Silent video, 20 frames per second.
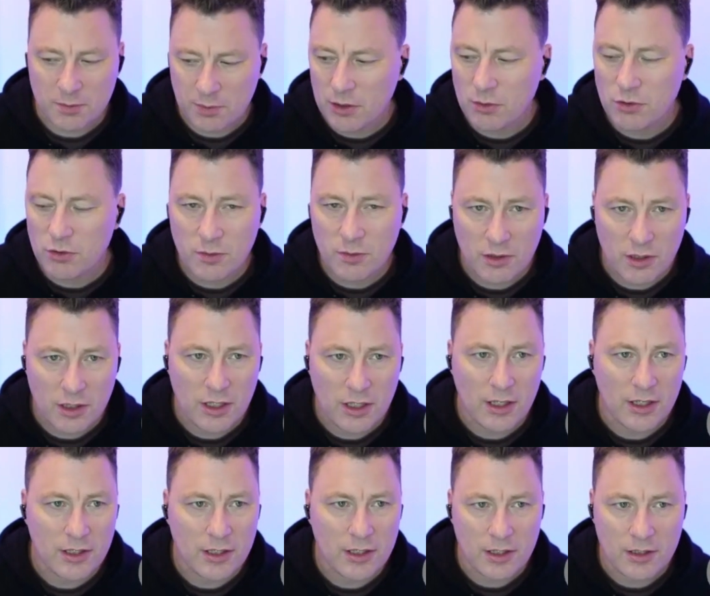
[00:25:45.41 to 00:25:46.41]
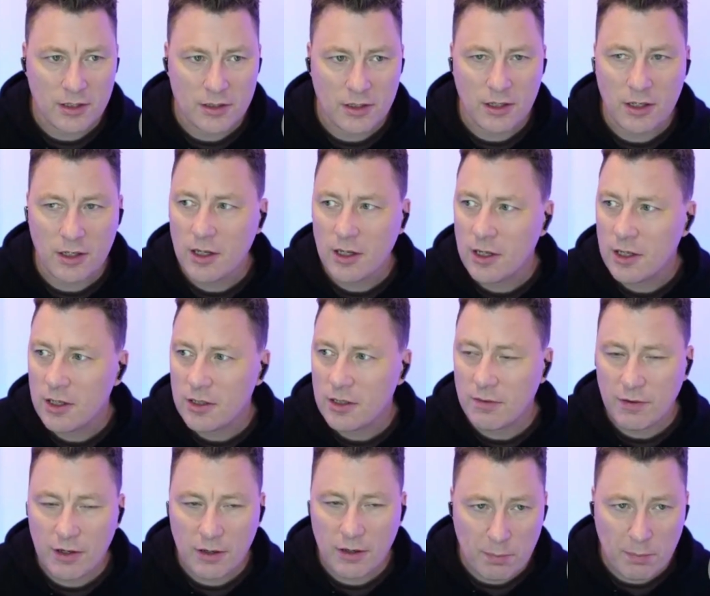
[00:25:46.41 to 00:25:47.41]
But ultimately, I think that
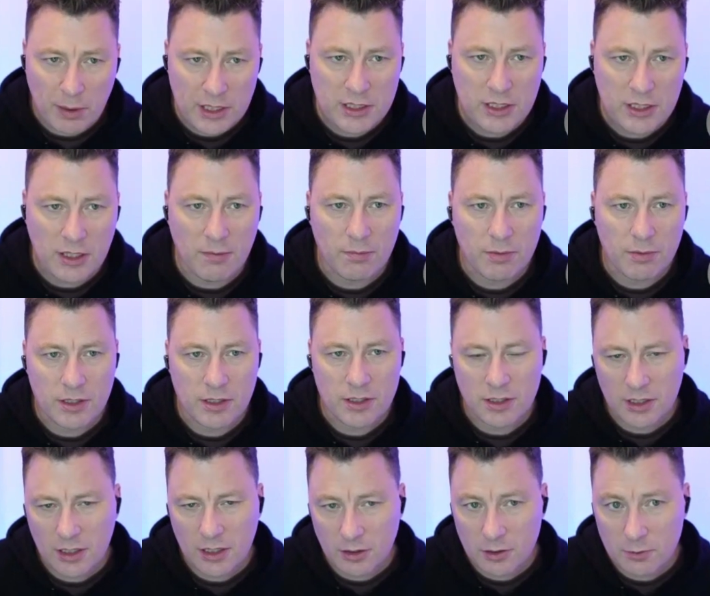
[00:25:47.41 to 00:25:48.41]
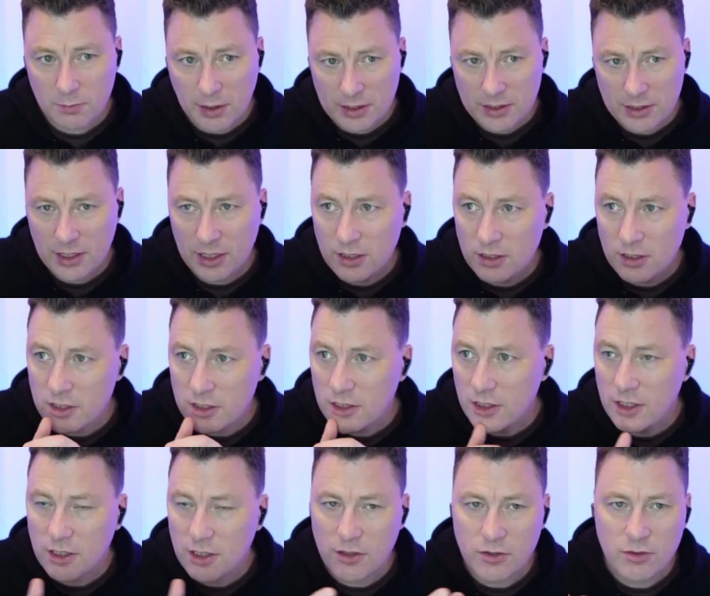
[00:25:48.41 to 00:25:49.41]
the very best companies, and it goes back to that kind of
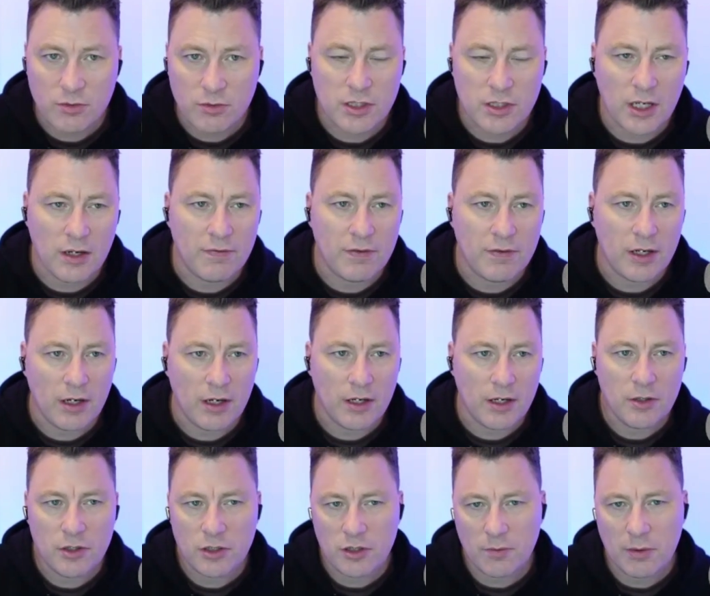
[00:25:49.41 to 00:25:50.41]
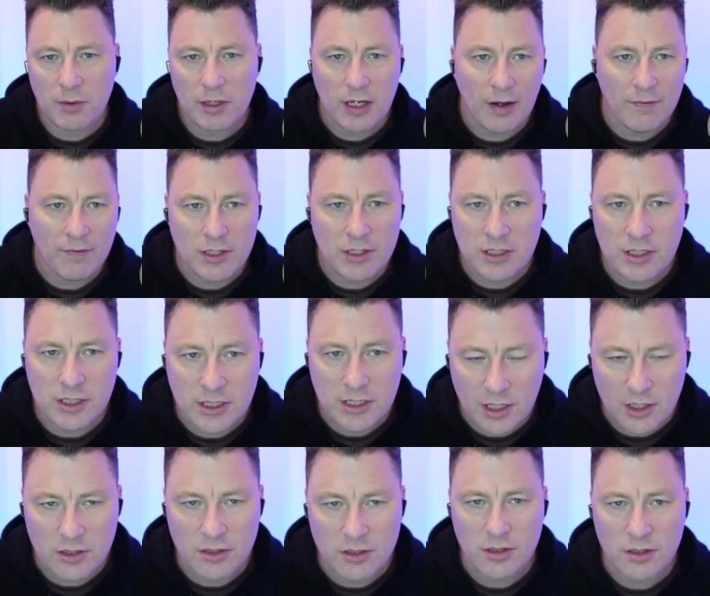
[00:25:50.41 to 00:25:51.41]
psychological safety, like you should be able to have these
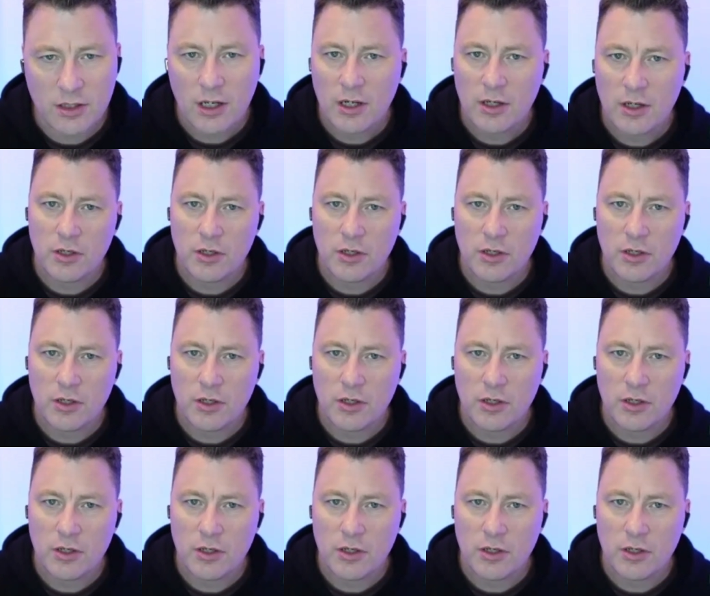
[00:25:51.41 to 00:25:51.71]
discussions.